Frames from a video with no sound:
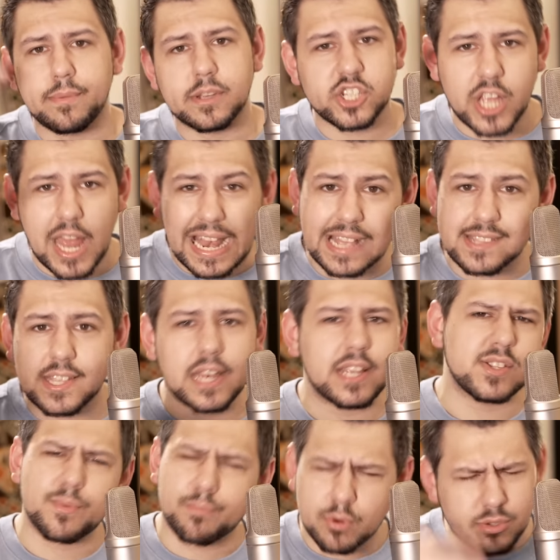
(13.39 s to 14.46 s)
Bashar al-Assad
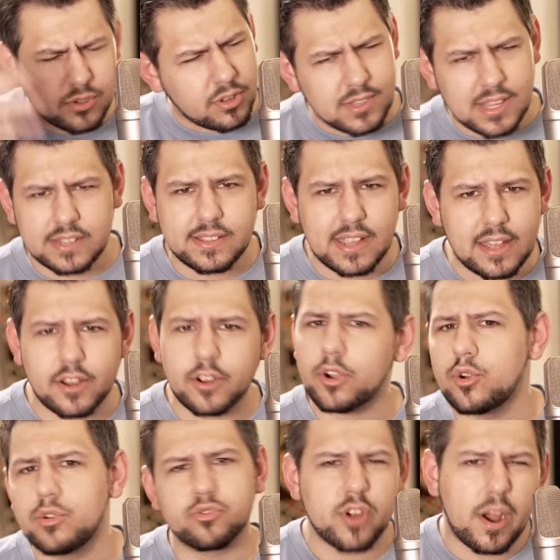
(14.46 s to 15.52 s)
is a brutal
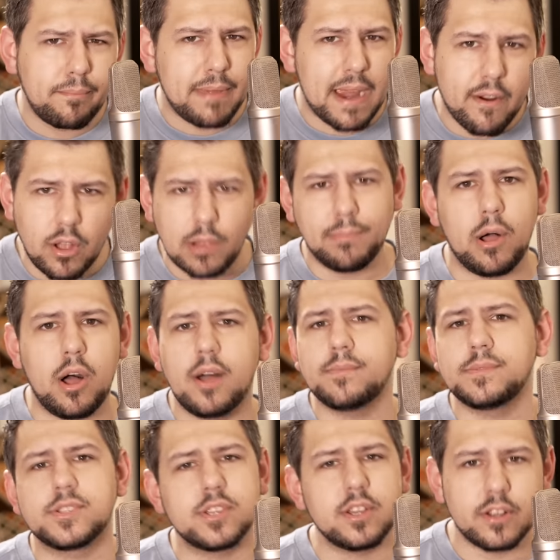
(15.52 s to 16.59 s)
dictator who dropped barrel
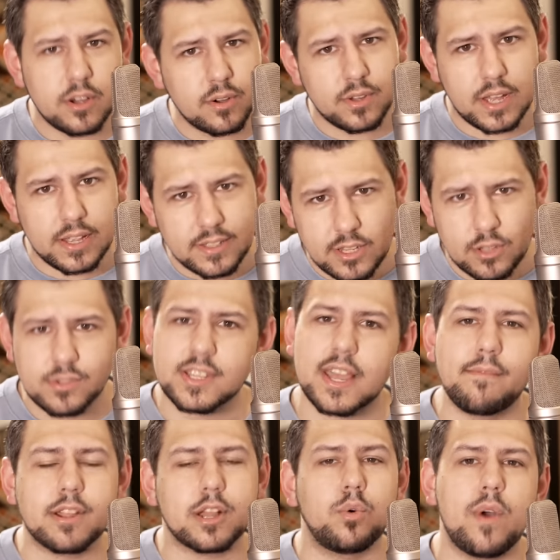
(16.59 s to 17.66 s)
bombs, you know, and used
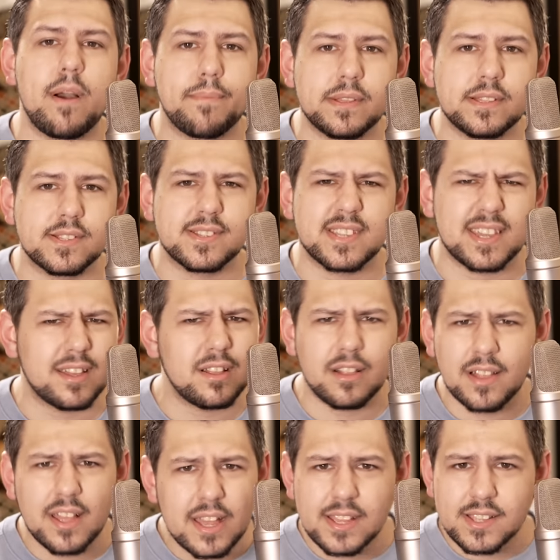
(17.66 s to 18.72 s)
chemical weapons to
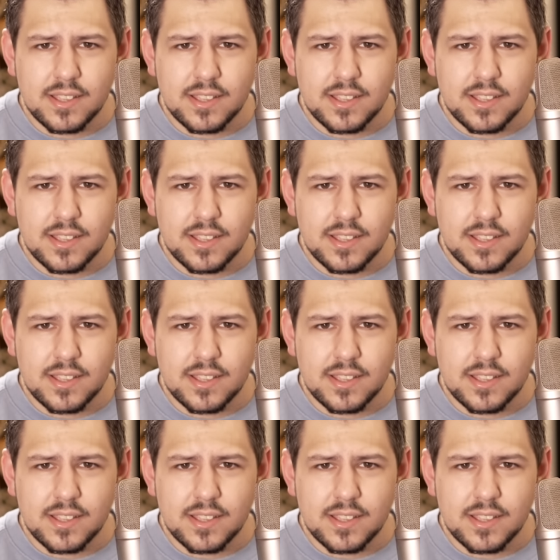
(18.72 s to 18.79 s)
kill